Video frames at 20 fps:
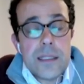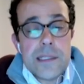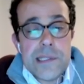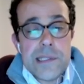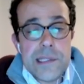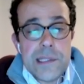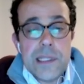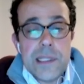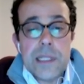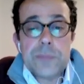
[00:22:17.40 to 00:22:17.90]

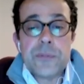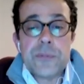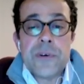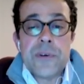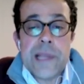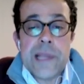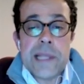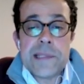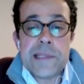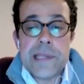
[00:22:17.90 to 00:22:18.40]
still
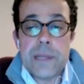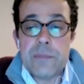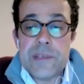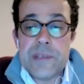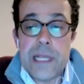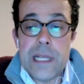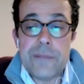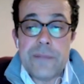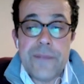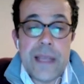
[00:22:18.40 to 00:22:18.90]
presents
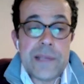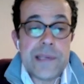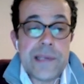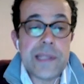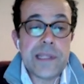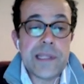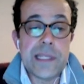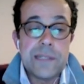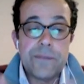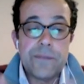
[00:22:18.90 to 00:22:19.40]
himself as
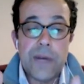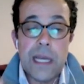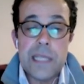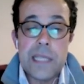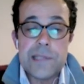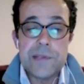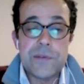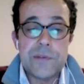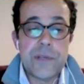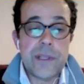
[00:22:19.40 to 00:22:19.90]
an
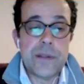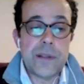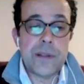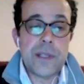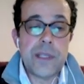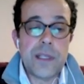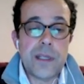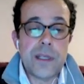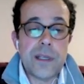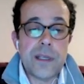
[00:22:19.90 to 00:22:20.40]
advisor.
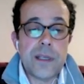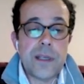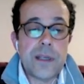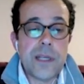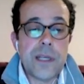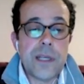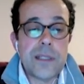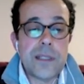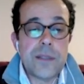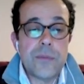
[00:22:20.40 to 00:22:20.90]

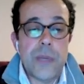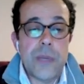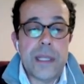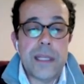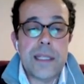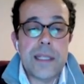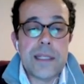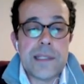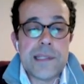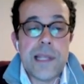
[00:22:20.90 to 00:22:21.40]
And
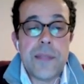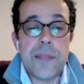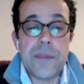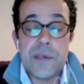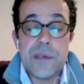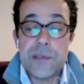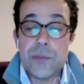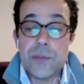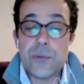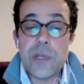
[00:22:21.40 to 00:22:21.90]
when in
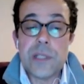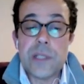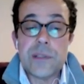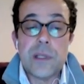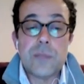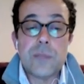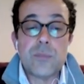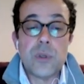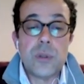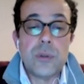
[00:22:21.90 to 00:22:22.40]
the Surat
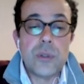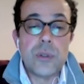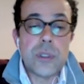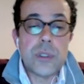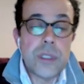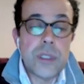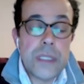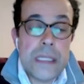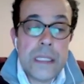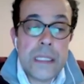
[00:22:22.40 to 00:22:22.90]

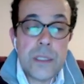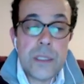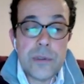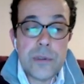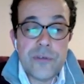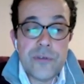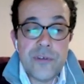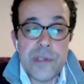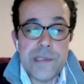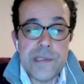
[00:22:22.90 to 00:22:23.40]
al-Muluk,
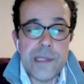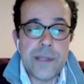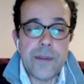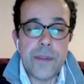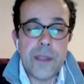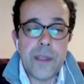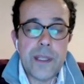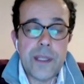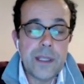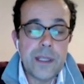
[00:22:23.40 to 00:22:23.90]
which is
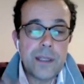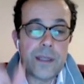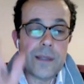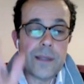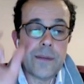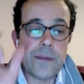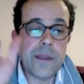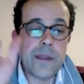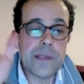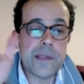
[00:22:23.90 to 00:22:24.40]
in
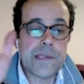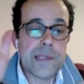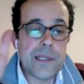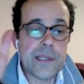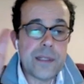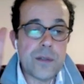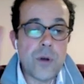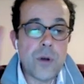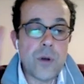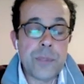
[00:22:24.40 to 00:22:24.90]
this
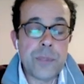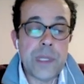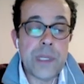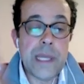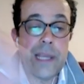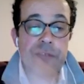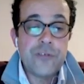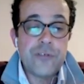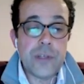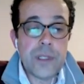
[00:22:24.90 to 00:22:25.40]

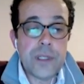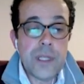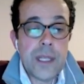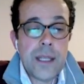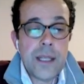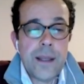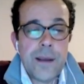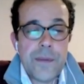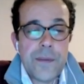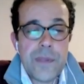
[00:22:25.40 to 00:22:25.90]
compilation,
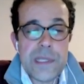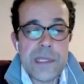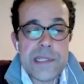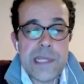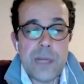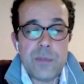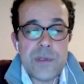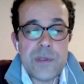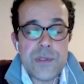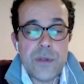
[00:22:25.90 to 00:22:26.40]
The
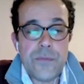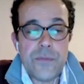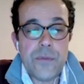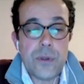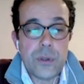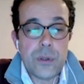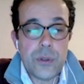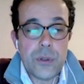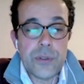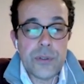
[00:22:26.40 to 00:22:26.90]
Summons of
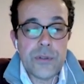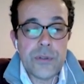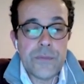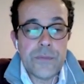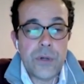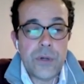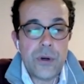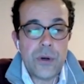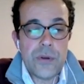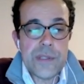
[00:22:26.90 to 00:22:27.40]
the Lord
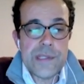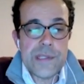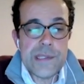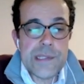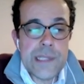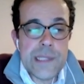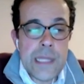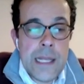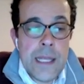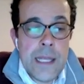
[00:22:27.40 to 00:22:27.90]
of
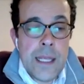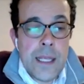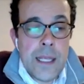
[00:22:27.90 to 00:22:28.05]
Hosts,